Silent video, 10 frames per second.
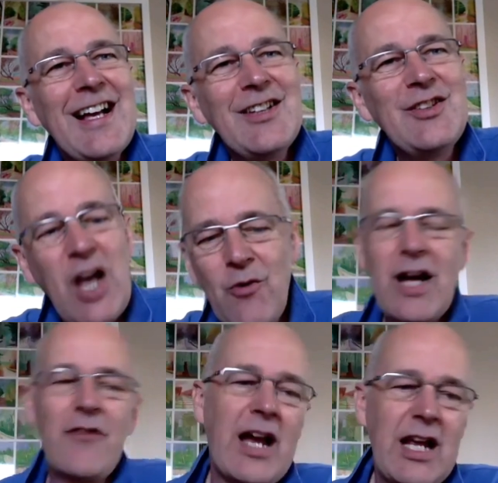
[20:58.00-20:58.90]
don't
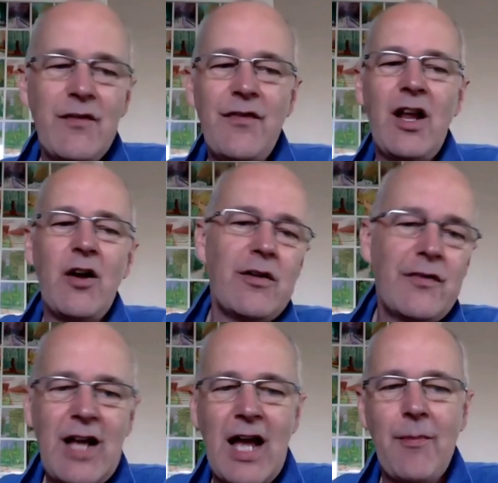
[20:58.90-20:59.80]
have that inflow
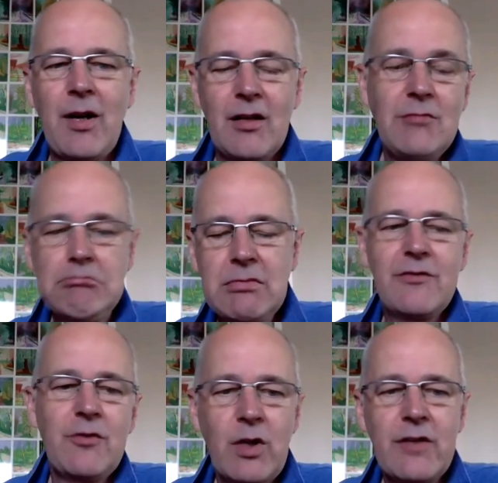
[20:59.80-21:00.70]
of capital,
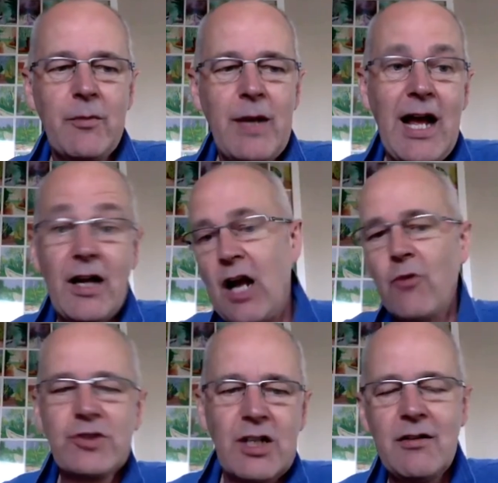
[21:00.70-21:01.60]
for want of a better, and
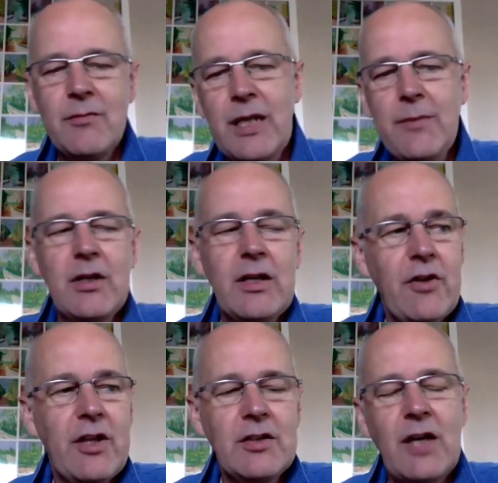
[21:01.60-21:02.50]
culture and people and
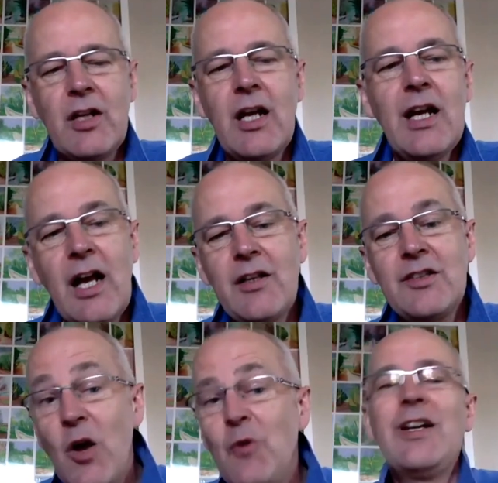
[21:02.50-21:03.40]
everything like
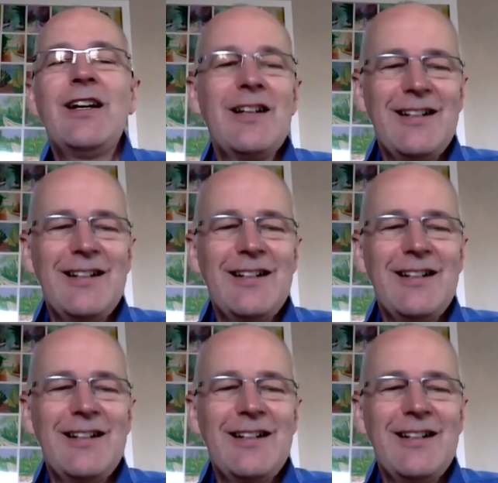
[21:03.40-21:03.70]
that.